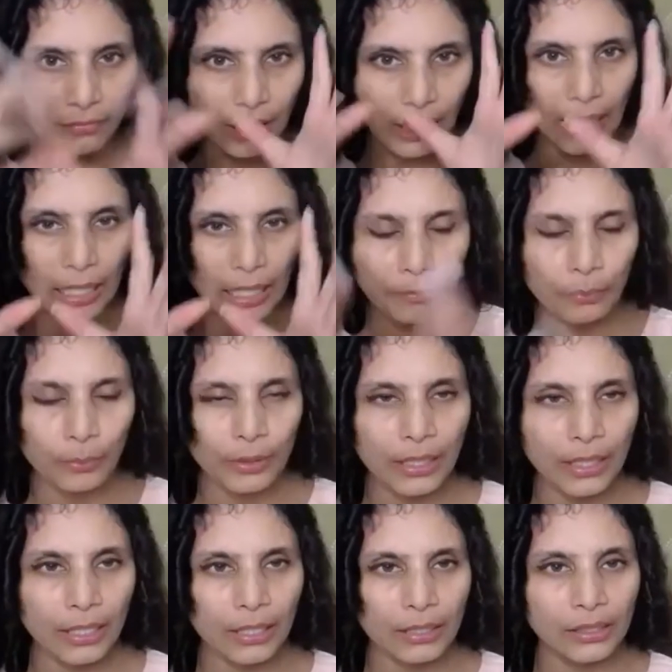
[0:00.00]
help with
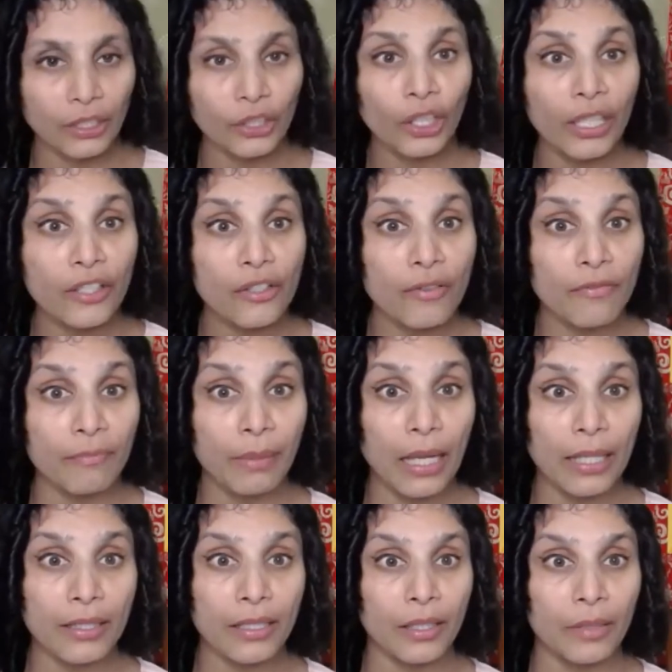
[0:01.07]
the circulation of
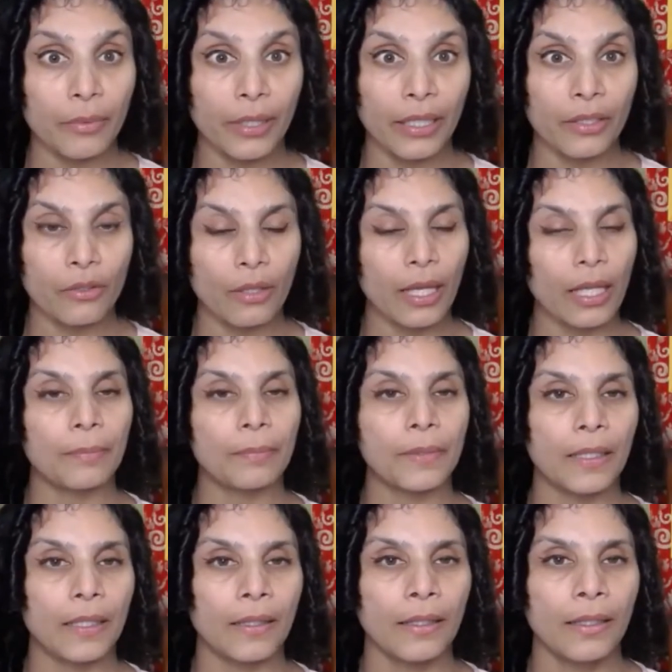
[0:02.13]
blood in the brain to help
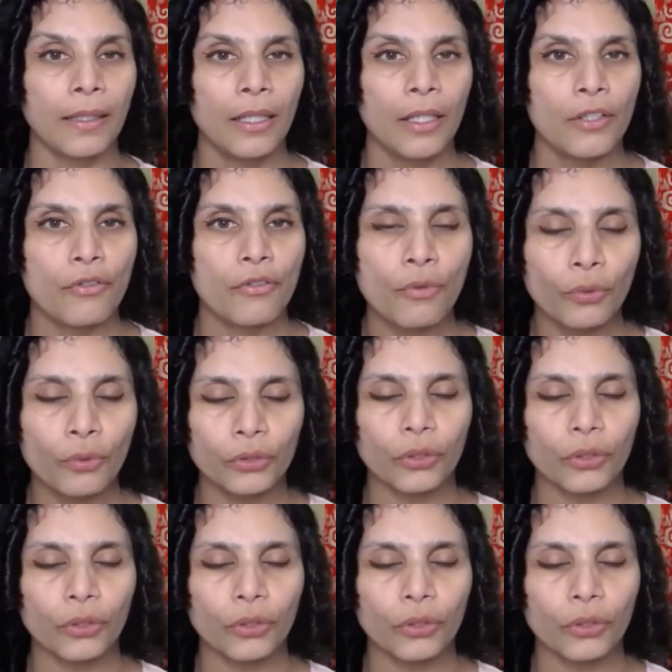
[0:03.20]
the roots